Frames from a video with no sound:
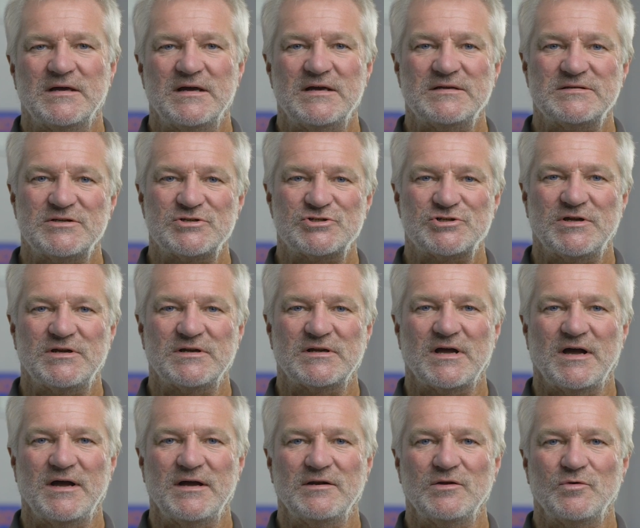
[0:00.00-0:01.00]
No errors
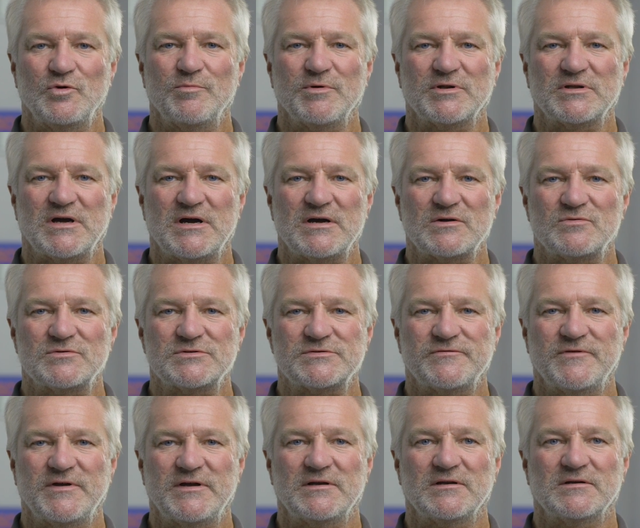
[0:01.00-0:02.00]
are made in
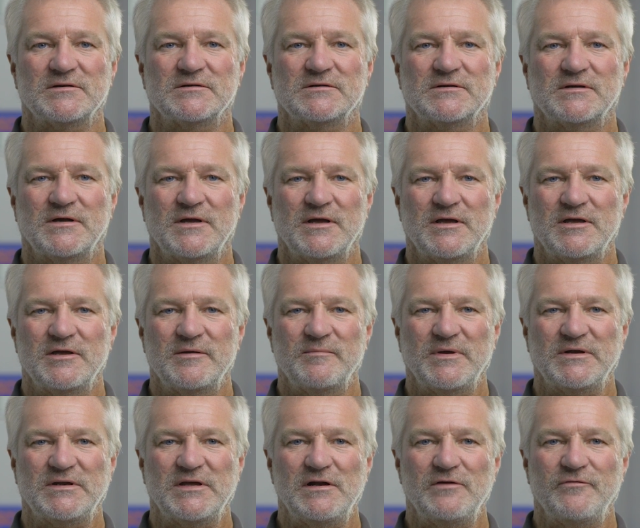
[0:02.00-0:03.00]
transmission.
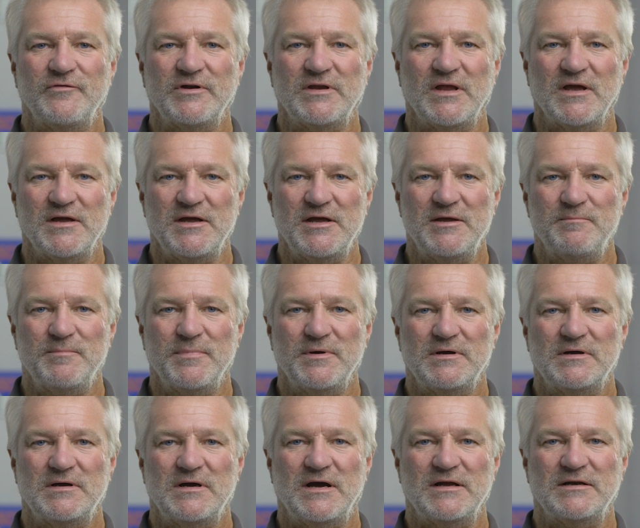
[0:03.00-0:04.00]
Using the app,
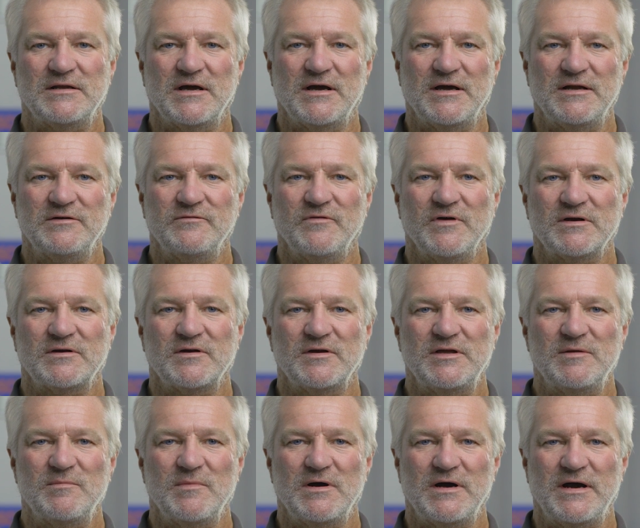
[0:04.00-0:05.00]
tradespeople
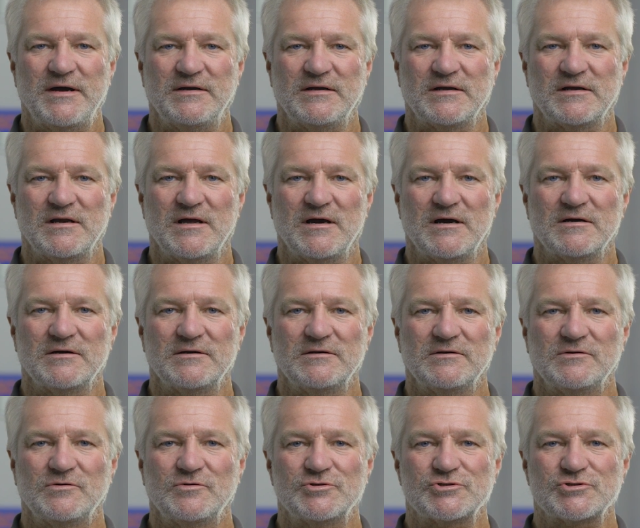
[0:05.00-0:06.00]
always have a clear,
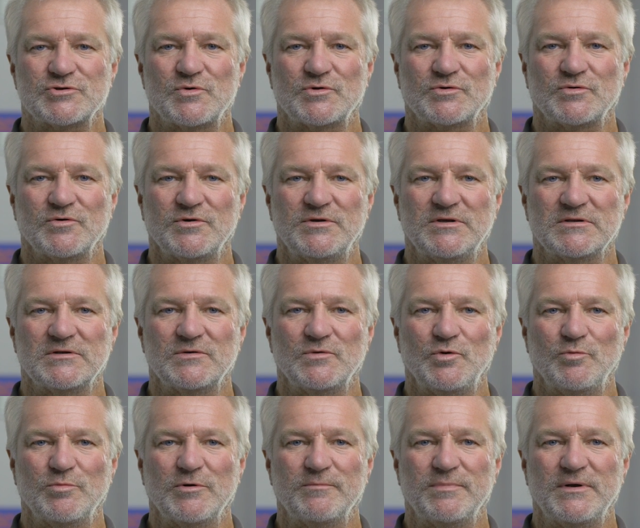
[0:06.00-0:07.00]
organized
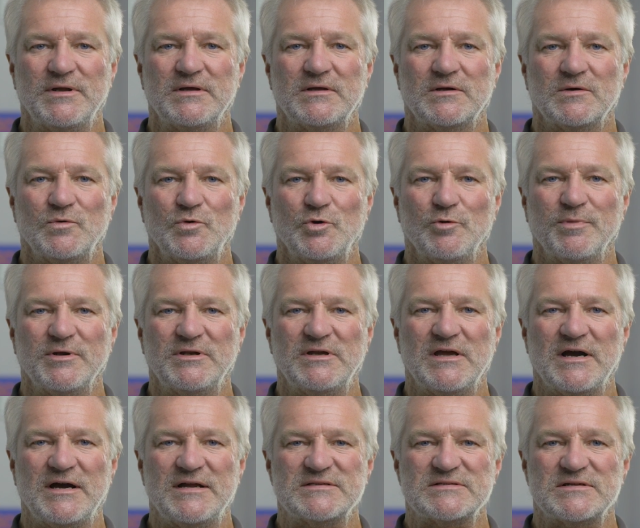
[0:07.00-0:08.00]
overview of their individual
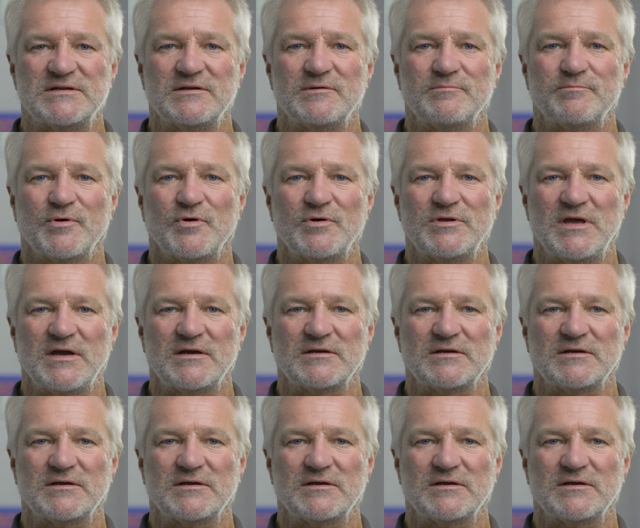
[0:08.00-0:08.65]
projects.